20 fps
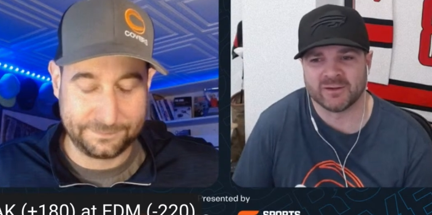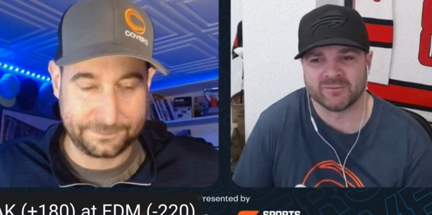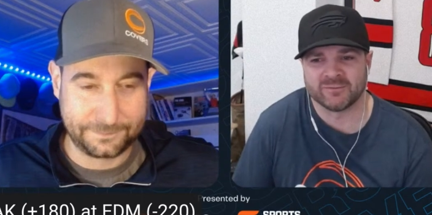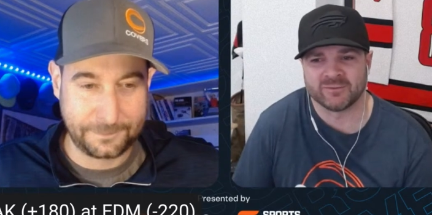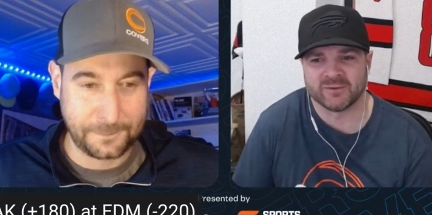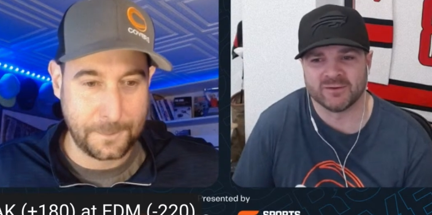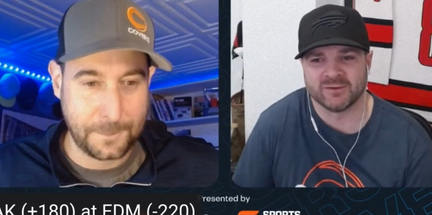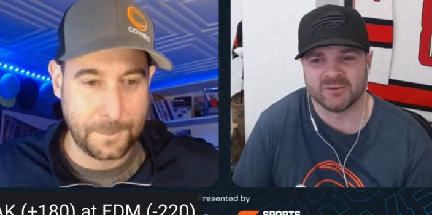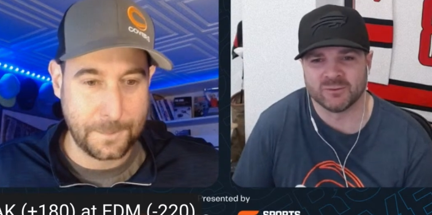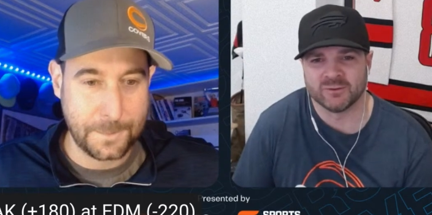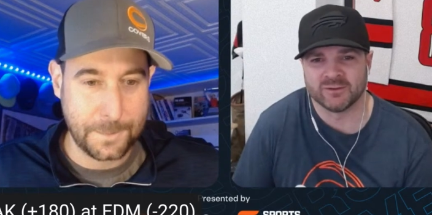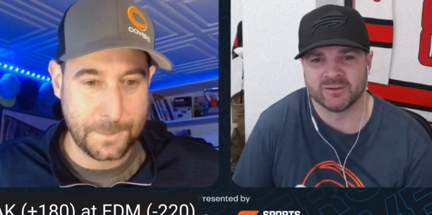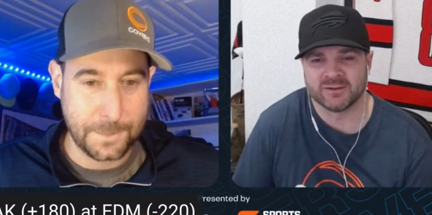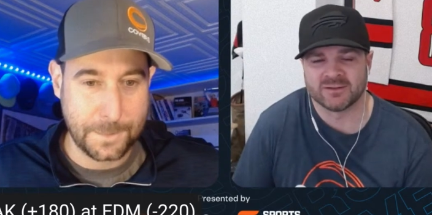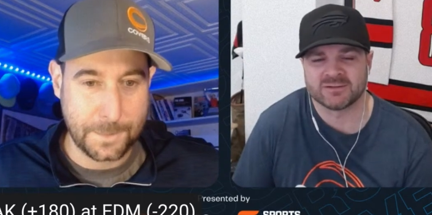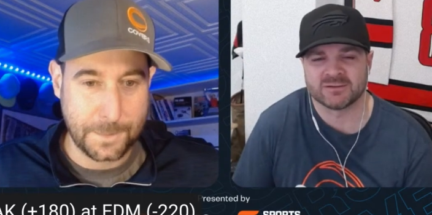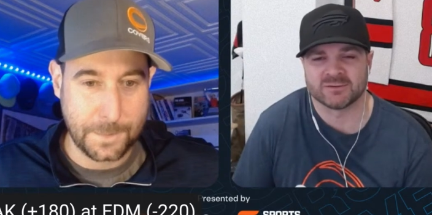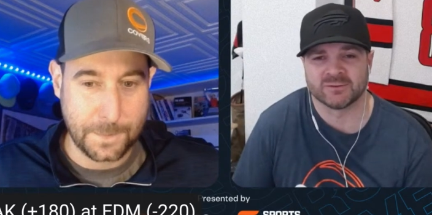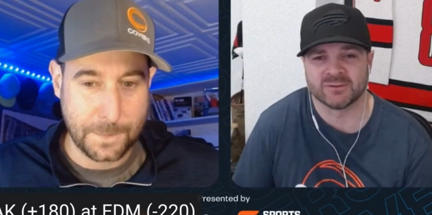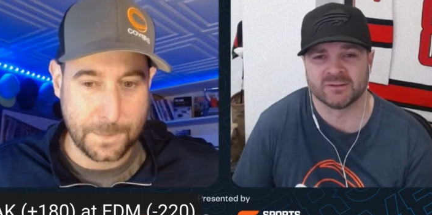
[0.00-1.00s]
Speaker 1: had fun doing
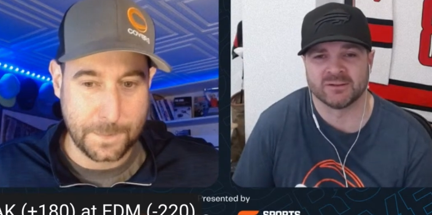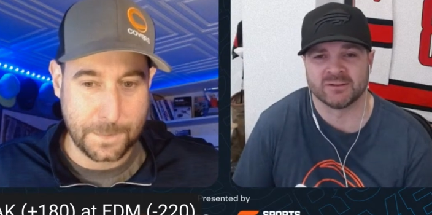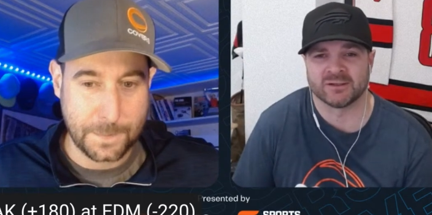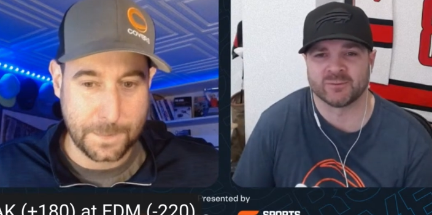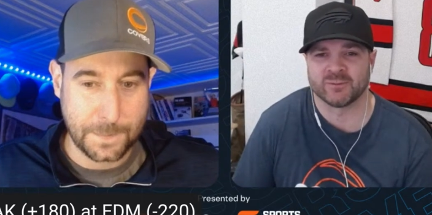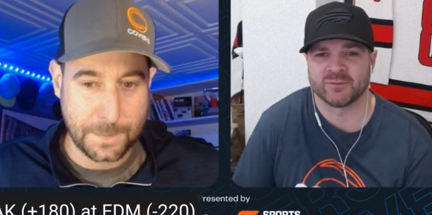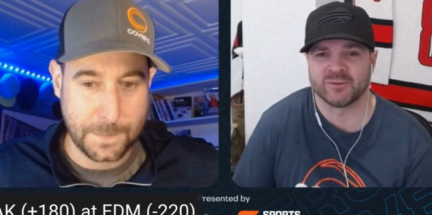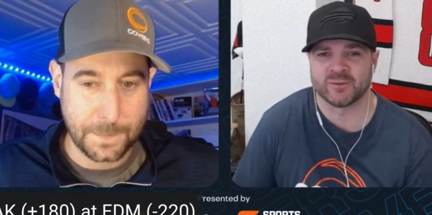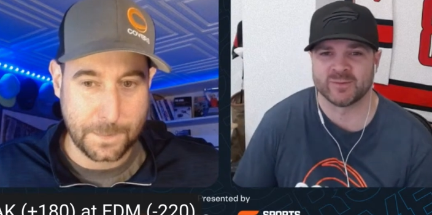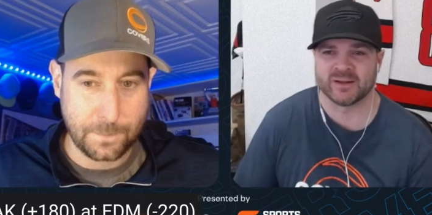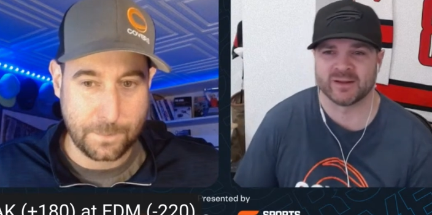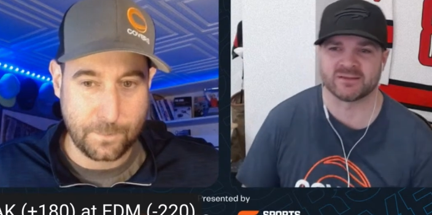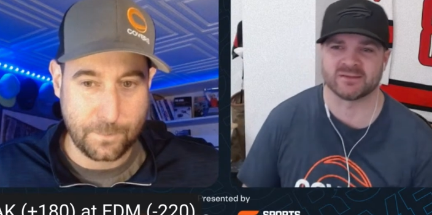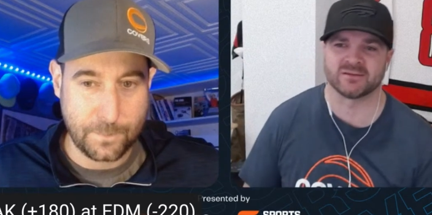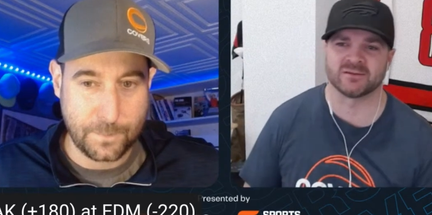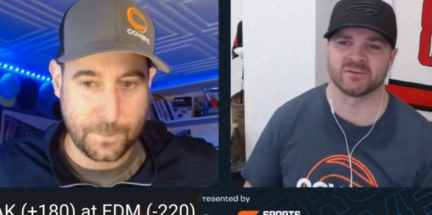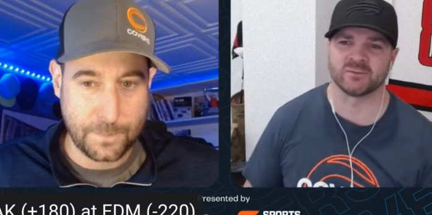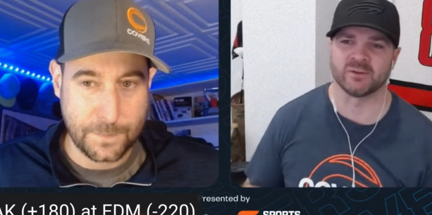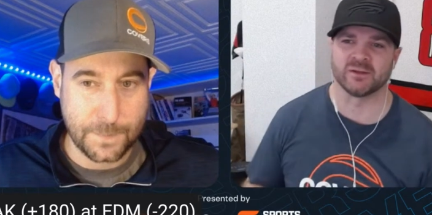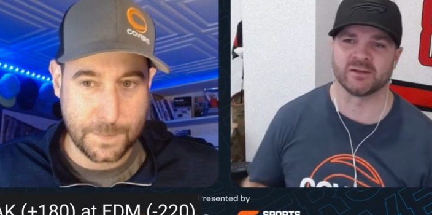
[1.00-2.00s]
it. So good luck with your
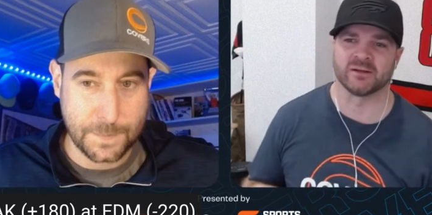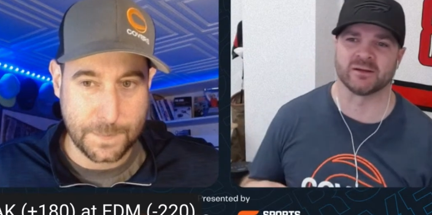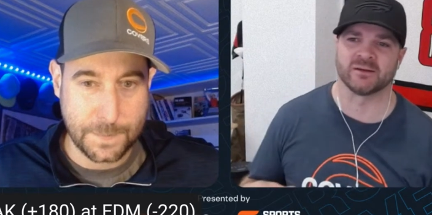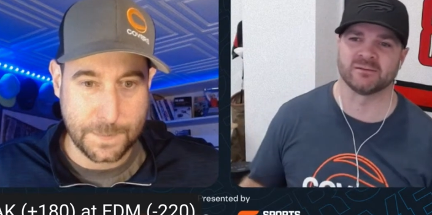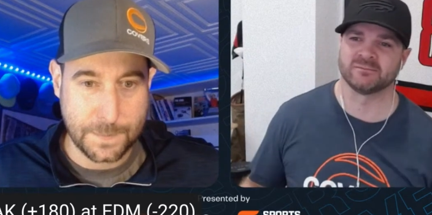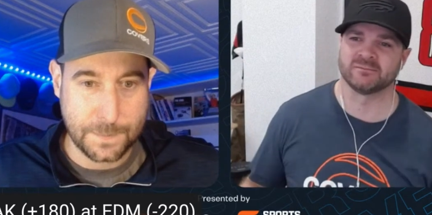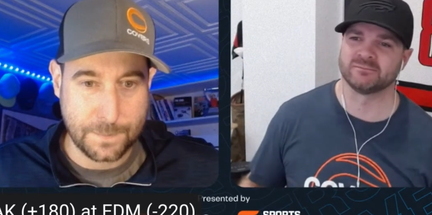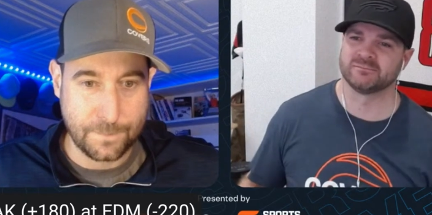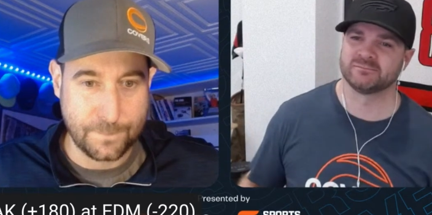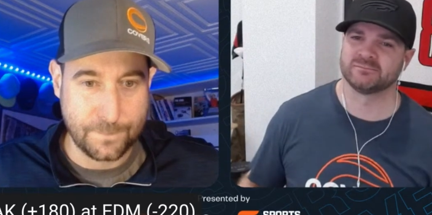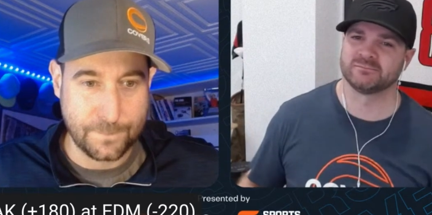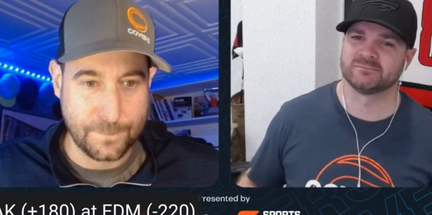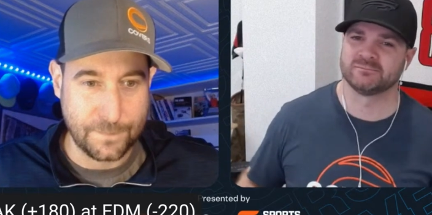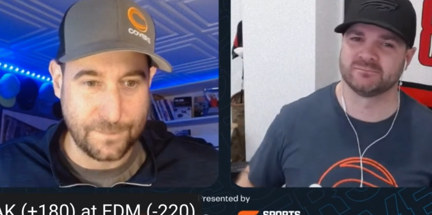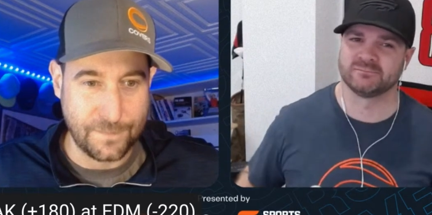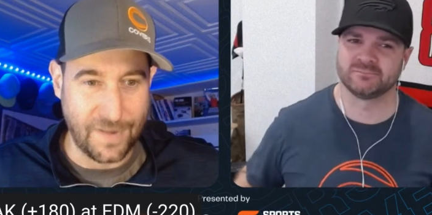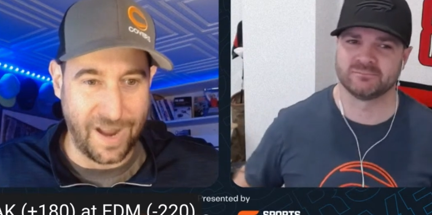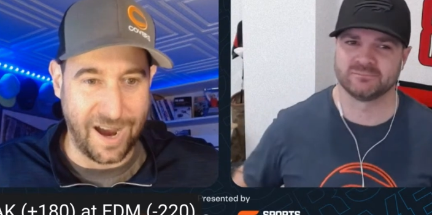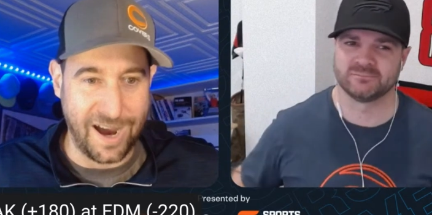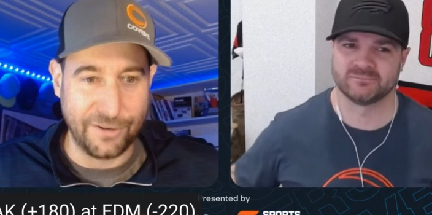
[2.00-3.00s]
bets this weekend. All
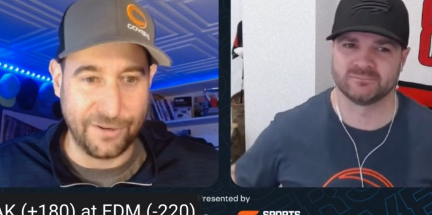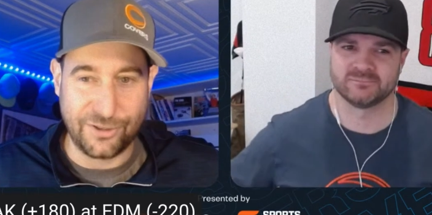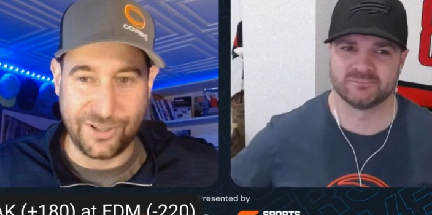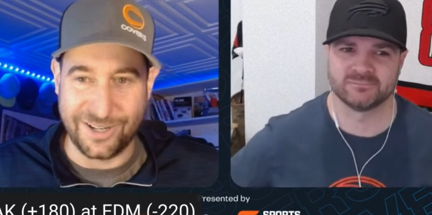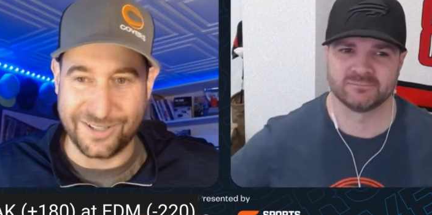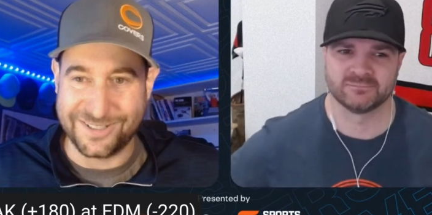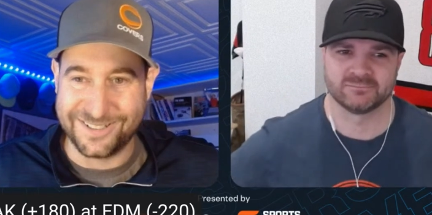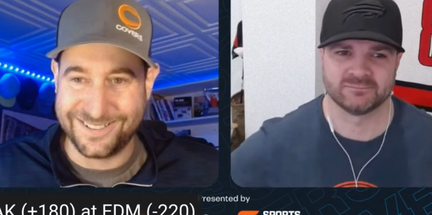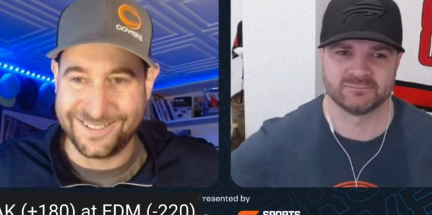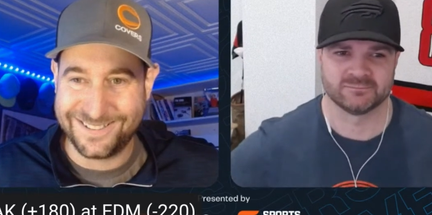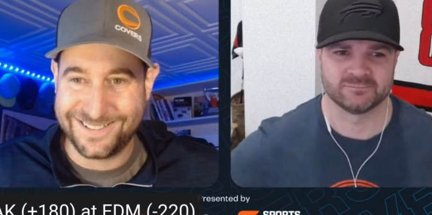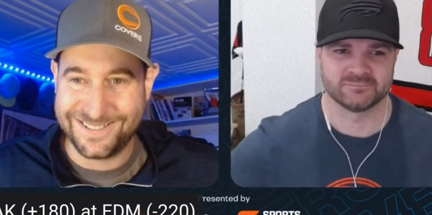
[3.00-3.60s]
right. Cheers.